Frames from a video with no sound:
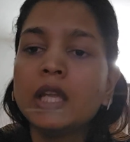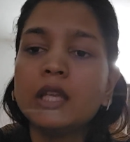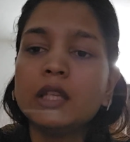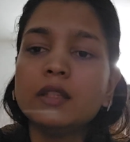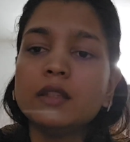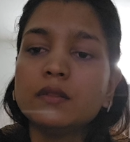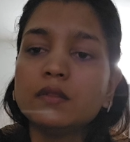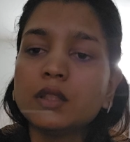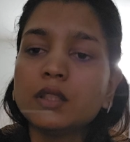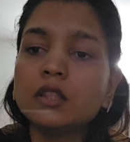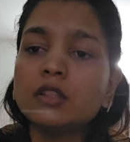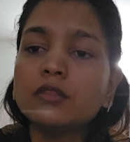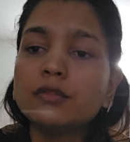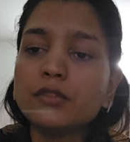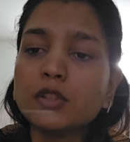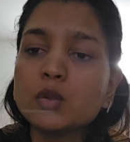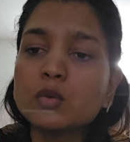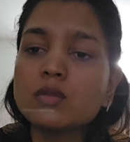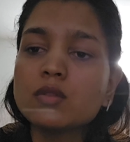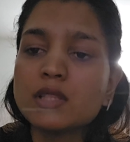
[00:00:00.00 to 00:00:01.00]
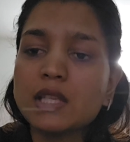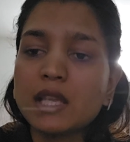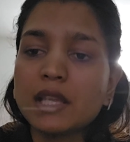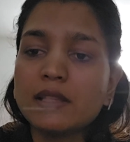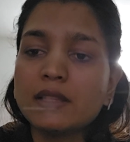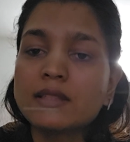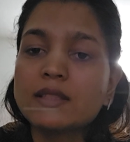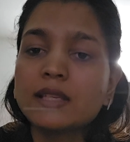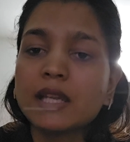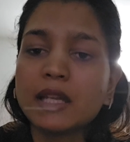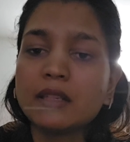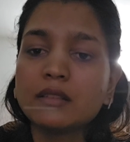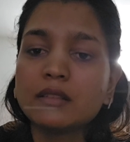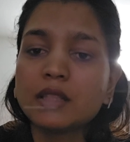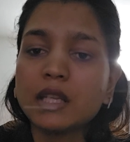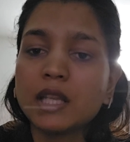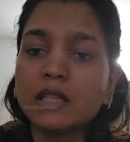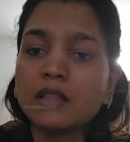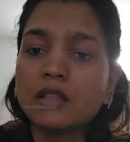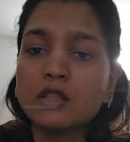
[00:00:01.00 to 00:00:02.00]
Even a few cells can
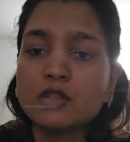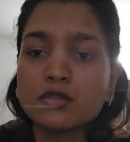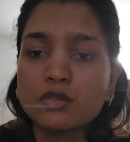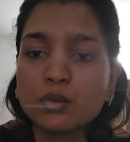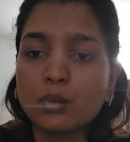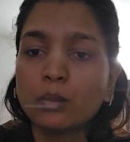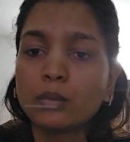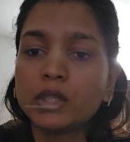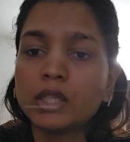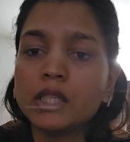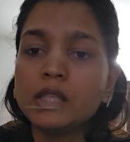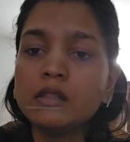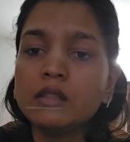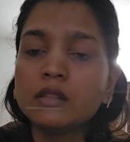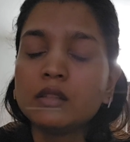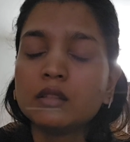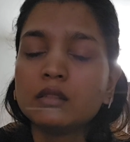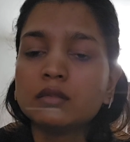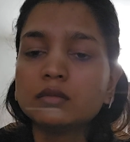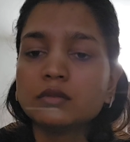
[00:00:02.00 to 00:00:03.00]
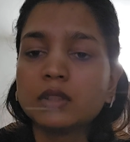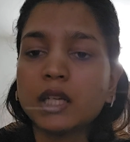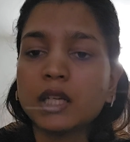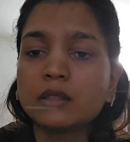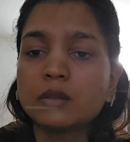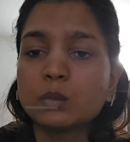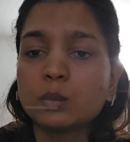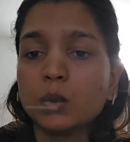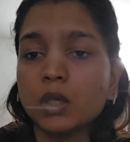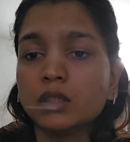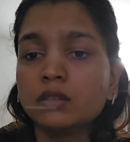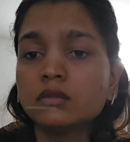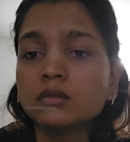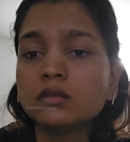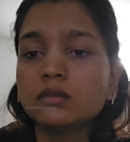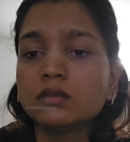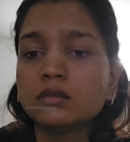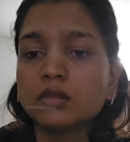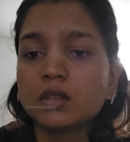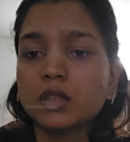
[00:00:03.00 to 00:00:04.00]
tell a story that
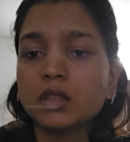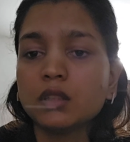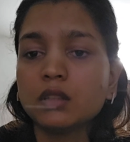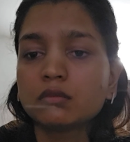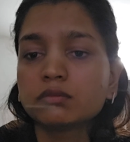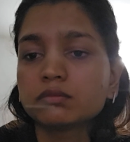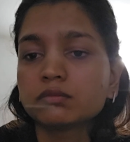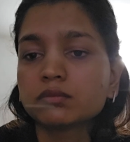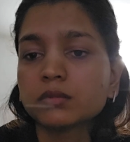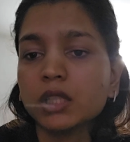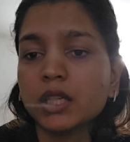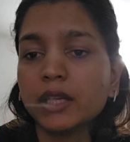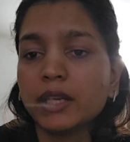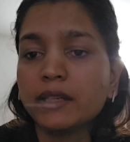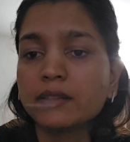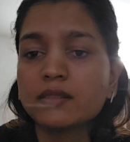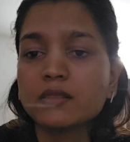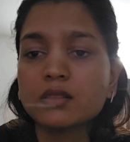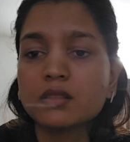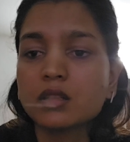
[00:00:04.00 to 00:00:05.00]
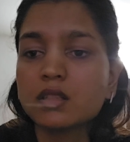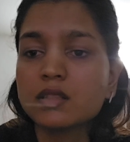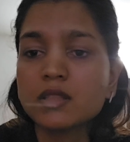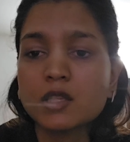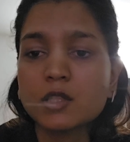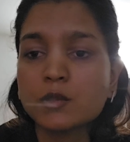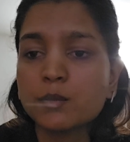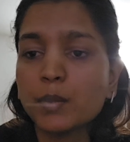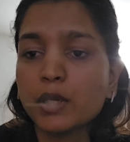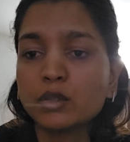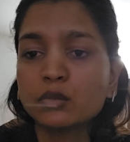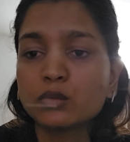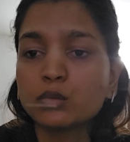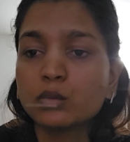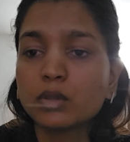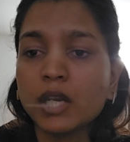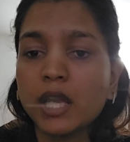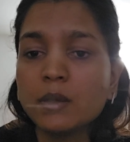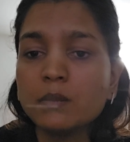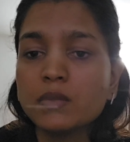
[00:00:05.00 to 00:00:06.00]
one connects a suspect to
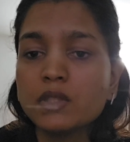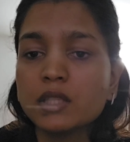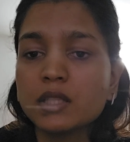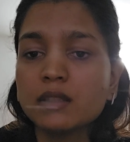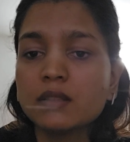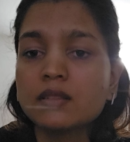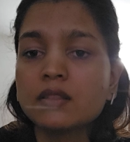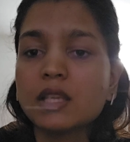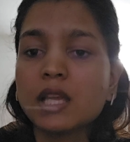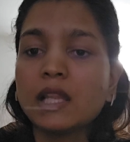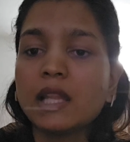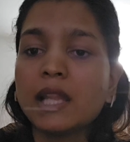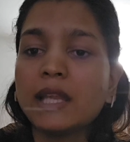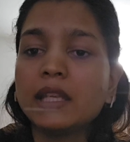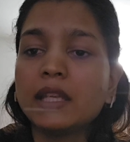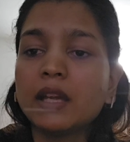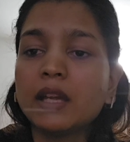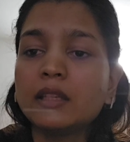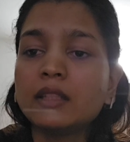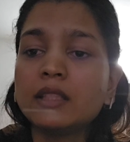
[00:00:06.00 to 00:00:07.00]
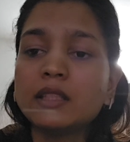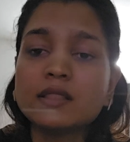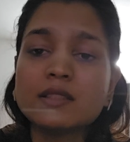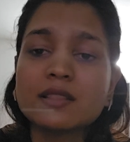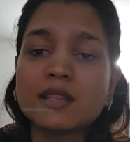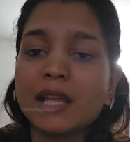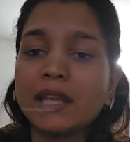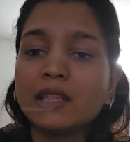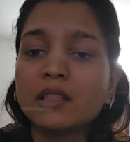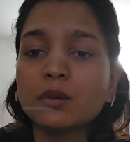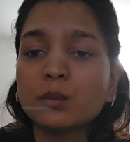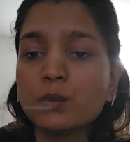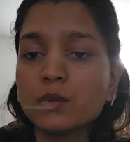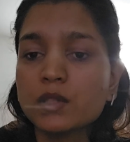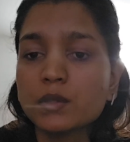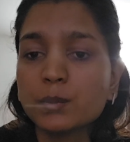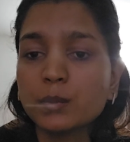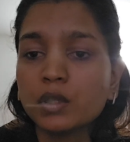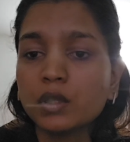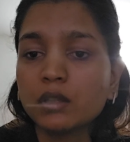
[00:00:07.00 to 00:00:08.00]
crime scenes, and it's like a
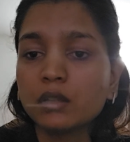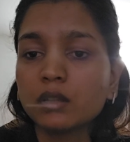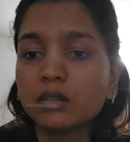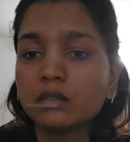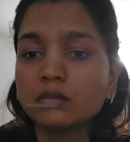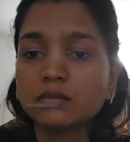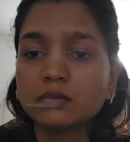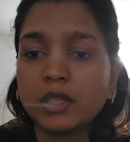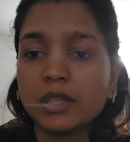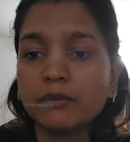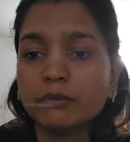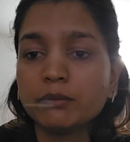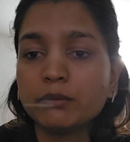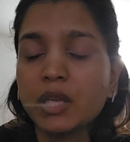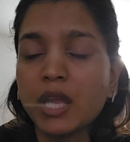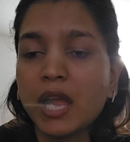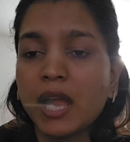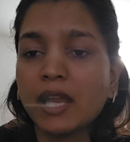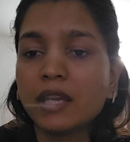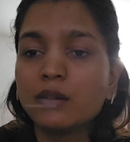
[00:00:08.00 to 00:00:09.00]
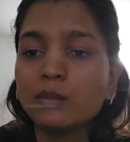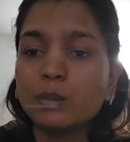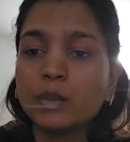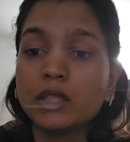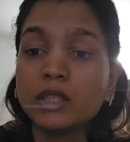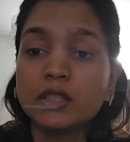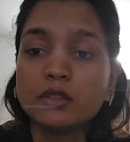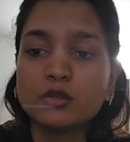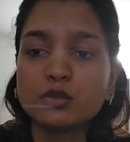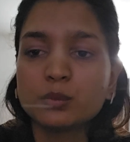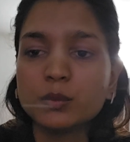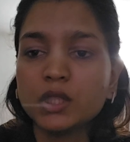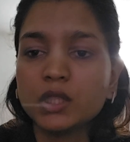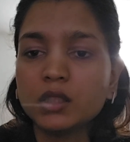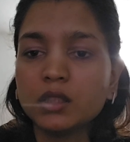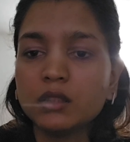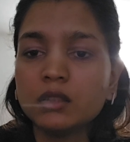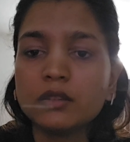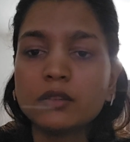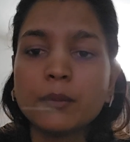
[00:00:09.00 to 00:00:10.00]
whisper left behind waiting to be
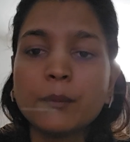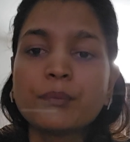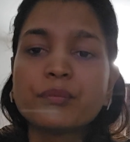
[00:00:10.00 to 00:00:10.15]
heard.